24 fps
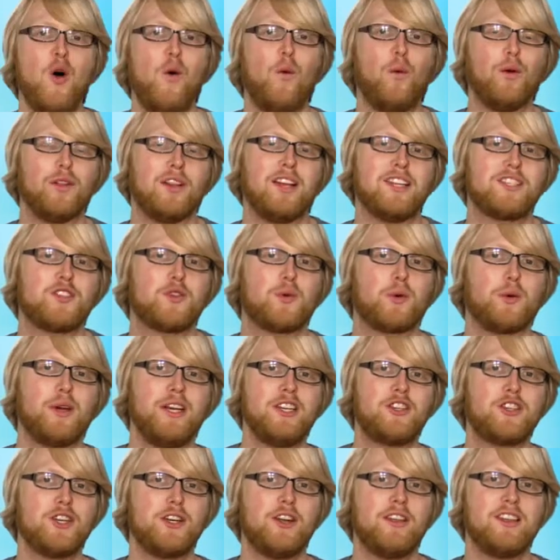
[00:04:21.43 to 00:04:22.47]
Well, let's
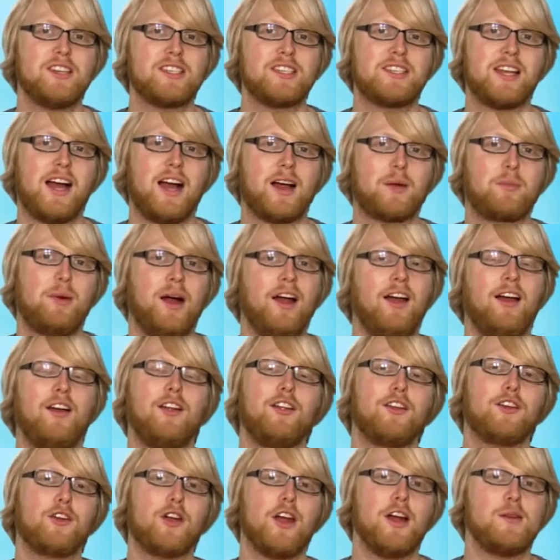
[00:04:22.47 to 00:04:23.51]
reach into the stockpile
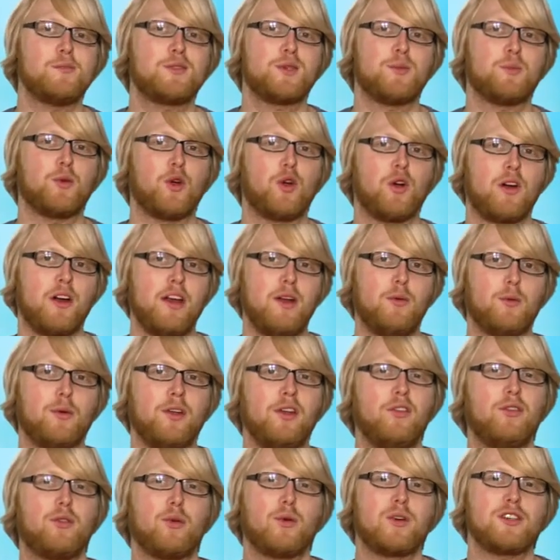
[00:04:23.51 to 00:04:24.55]
and grab some great
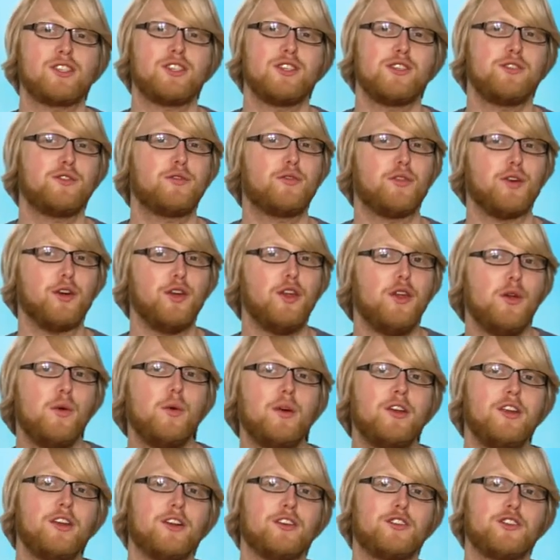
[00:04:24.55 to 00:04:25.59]
resources for you
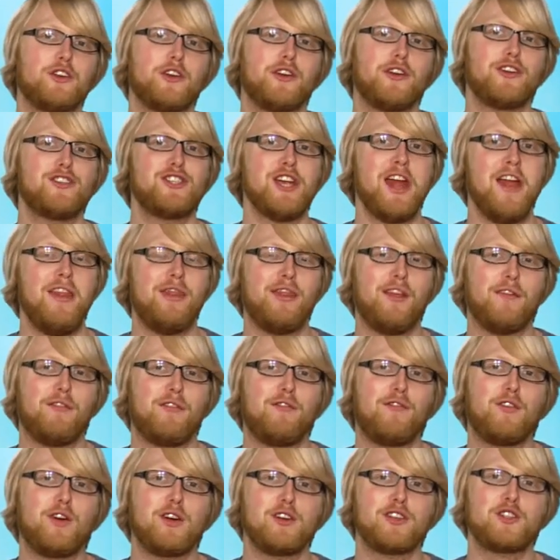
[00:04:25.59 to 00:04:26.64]
and your church. And the
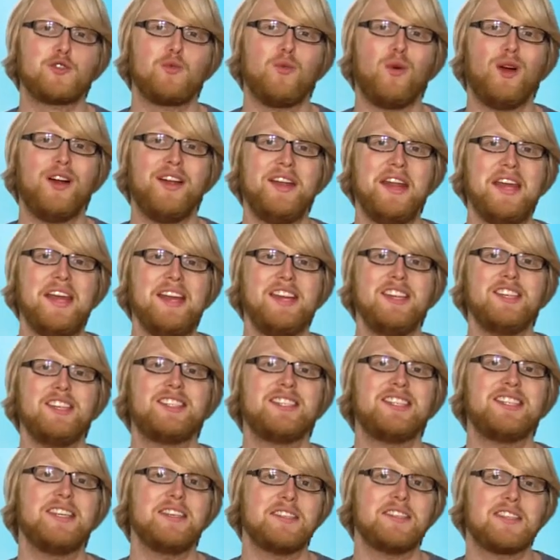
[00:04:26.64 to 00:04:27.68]
first one is
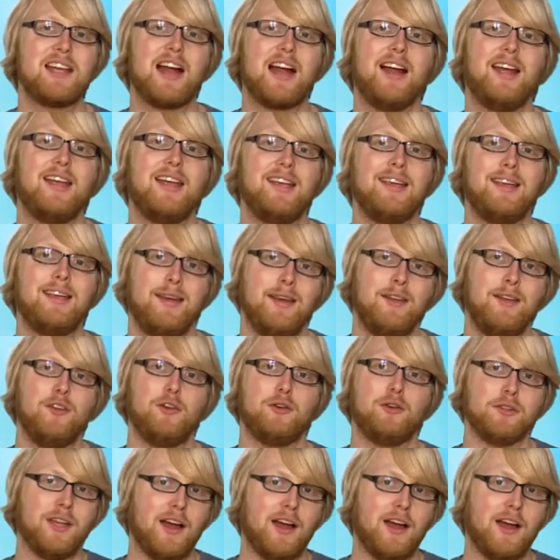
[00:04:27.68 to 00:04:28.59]
Design Kindle.